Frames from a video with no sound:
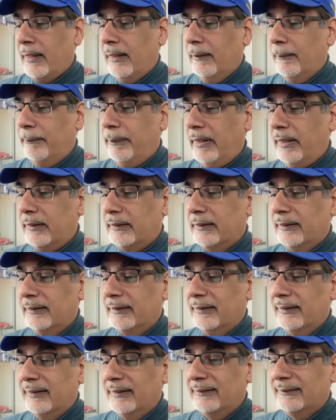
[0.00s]
But,
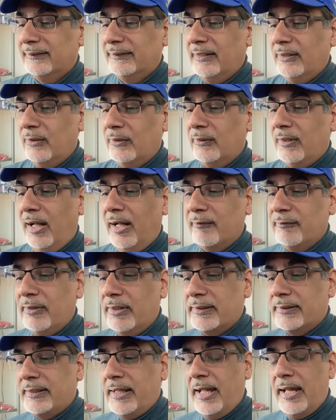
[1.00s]
I've got
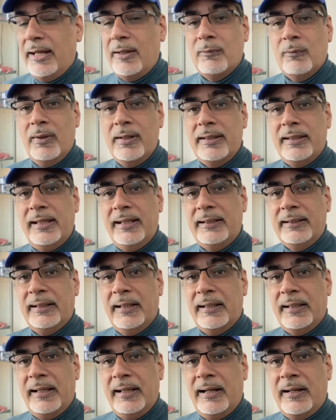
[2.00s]
to say, one thing
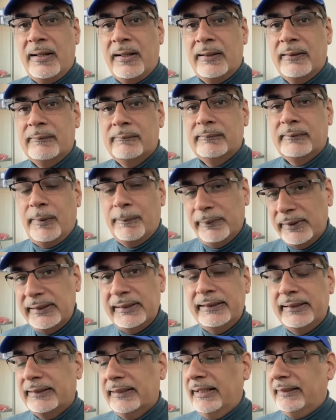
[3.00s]
that they are
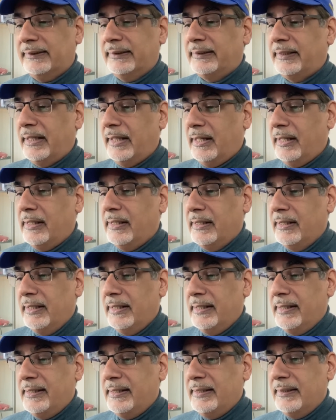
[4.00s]
completely neglecting here
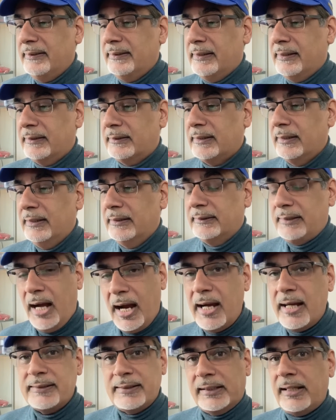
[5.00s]
is that
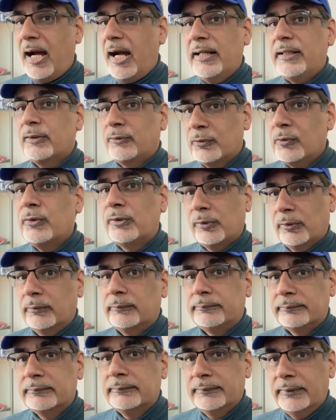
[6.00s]
tires are kind of crucial.
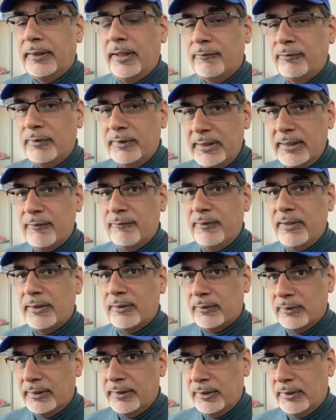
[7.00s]
If you need a
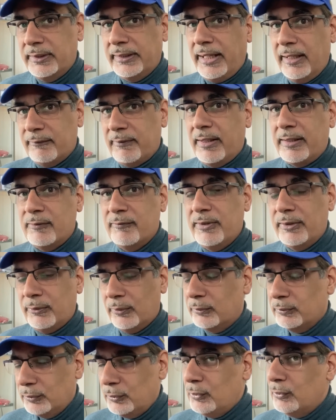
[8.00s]
vehicle and you're going to get around the
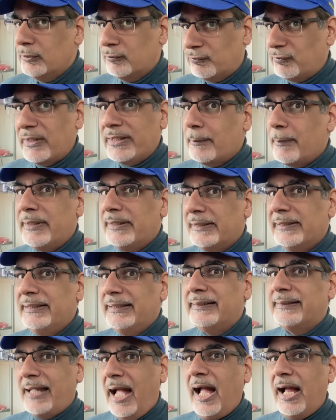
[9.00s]
vehicle, you fundamentally
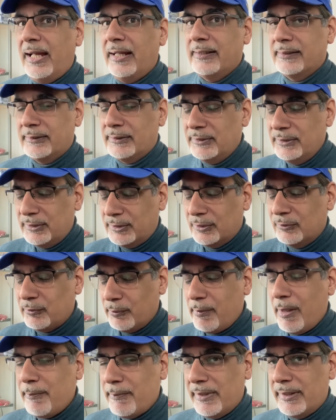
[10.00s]
need tires. You need to
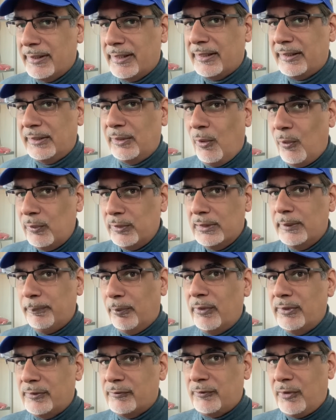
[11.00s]
remember that the only
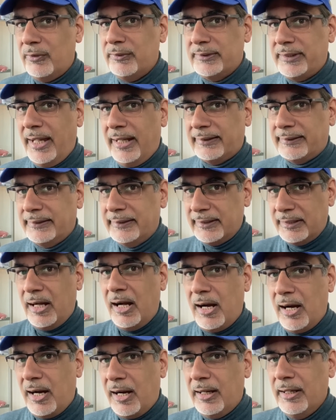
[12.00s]
point of contact in the
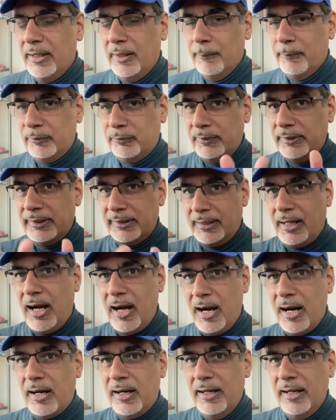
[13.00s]
car between the car